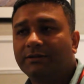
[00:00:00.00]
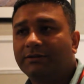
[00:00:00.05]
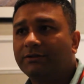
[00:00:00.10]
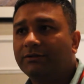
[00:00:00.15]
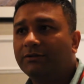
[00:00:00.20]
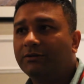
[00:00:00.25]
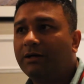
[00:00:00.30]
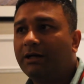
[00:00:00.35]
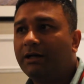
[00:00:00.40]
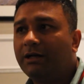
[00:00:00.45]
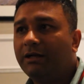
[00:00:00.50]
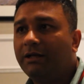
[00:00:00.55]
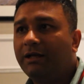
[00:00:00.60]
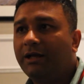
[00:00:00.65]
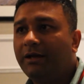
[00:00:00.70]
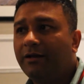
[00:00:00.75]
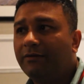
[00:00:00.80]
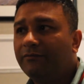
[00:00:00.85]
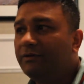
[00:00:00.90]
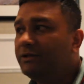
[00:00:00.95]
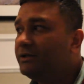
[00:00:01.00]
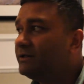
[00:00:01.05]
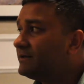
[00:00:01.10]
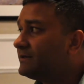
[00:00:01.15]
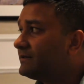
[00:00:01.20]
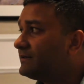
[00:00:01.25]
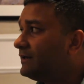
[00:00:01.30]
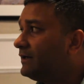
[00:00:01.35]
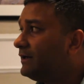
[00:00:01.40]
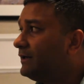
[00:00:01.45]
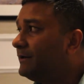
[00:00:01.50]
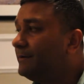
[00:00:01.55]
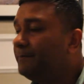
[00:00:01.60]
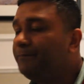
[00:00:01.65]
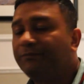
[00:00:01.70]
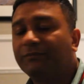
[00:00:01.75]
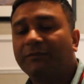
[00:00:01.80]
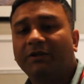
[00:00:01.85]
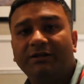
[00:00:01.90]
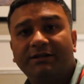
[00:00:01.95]
So I have this
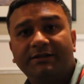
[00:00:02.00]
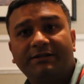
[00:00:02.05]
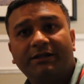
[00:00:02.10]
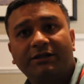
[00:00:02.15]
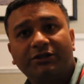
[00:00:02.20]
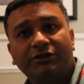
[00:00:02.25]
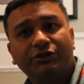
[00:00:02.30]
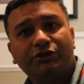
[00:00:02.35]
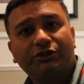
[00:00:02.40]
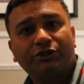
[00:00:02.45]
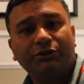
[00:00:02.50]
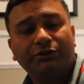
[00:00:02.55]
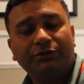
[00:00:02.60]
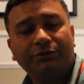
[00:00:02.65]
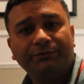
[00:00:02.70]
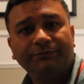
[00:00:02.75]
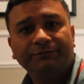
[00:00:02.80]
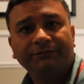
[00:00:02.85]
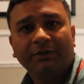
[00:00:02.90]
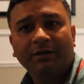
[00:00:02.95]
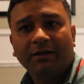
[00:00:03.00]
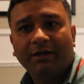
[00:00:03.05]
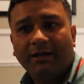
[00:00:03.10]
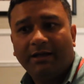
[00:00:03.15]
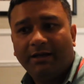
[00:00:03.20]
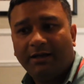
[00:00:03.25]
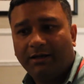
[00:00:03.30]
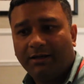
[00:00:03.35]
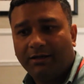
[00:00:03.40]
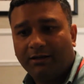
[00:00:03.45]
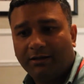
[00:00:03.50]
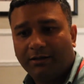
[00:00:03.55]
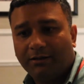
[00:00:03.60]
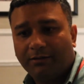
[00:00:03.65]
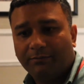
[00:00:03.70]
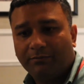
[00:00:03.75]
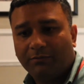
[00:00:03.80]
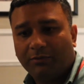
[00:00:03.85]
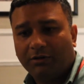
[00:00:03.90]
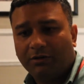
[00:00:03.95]
discussion show
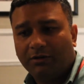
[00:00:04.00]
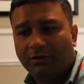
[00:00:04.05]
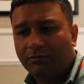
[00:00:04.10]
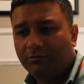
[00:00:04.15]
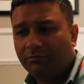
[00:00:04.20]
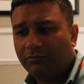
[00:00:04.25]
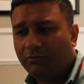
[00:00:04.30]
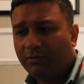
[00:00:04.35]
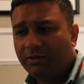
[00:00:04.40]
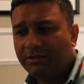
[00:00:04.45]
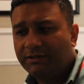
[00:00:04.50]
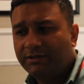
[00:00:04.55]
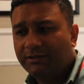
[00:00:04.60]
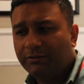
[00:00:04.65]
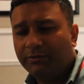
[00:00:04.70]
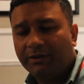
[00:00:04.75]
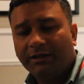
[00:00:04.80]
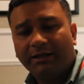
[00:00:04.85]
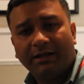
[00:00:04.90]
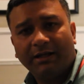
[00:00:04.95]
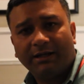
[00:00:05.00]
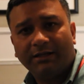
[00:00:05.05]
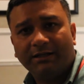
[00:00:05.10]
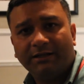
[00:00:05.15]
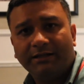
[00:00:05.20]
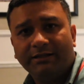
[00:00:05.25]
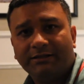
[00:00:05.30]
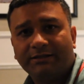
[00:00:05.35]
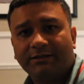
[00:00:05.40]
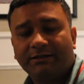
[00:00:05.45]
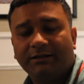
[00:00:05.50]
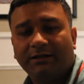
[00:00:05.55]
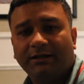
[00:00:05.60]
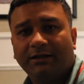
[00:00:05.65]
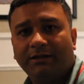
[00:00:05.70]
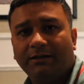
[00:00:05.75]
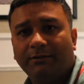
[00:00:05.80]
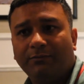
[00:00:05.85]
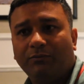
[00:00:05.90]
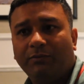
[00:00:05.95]
once a week at least,
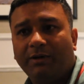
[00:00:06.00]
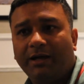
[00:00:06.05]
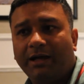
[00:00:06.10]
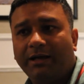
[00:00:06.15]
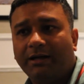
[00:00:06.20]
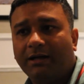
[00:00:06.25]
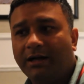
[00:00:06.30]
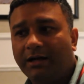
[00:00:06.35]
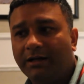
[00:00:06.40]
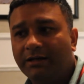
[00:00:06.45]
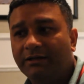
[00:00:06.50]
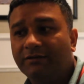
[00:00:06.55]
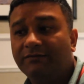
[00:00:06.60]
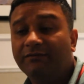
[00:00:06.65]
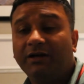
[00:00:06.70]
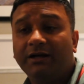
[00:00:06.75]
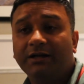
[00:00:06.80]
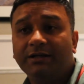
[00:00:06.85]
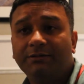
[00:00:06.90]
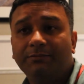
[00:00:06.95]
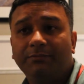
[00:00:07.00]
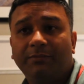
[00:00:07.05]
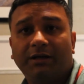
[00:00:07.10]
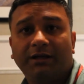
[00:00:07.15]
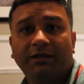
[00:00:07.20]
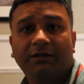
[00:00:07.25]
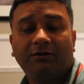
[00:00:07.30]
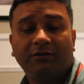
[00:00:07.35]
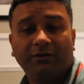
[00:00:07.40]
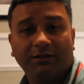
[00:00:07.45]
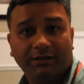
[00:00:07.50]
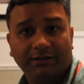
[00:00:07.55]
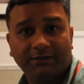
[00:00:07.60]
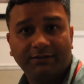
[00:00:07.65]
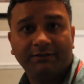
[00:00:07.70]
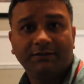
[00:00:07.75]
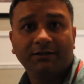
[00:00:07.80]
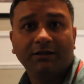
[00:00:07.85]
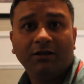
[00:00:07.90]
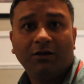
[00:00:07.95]
where I invite my
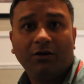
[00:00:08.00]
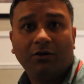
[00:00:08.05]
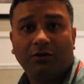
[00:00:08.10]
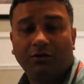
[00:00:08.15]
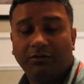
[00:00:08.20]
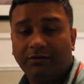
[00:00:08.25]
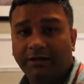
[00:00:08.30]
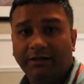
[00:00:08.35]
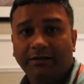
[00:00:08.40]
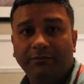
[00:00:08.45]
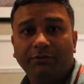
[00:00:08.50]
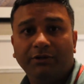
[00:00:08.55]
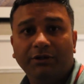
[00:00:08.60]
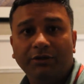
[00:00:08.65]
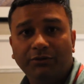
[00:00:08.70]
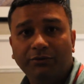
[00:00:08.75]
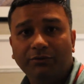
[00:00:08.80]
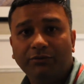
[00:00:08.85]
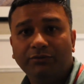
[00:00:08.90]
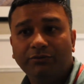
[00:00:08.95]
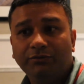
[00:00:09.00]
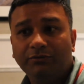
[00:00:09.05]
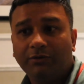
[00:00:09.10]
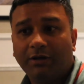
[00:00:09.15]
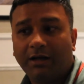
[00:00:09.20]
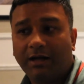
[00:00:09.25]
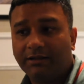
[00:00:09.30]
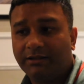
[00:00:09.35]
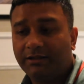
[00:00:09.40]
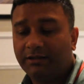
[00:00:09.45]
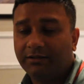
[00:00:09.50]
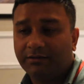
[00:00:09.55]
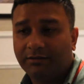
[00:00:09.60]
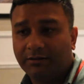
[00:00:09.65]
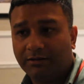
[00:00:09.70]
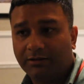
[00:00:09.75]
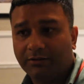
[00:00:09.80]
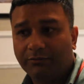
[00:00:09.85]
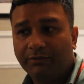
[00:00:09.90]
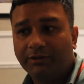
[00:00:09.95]
colleagues or anybody who I think
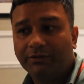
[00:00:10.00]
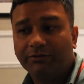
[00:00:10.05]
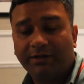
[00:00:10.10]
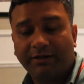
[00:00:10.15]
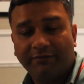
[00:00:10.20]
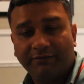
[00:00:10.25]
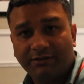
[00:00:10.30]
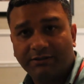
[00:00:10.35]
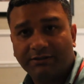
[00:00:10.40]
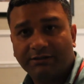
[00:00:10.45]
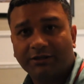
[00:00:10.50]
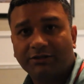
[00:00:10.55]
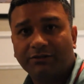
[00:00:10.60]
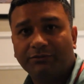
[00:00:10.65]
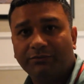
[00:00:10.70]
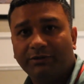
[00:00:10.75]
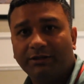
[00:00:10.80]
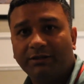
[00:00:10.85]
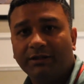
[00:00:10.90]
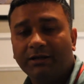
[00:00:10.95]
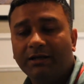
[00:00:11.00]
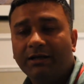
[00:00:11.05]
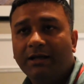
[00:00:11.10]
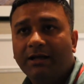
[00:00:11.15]
we could have a discussion with,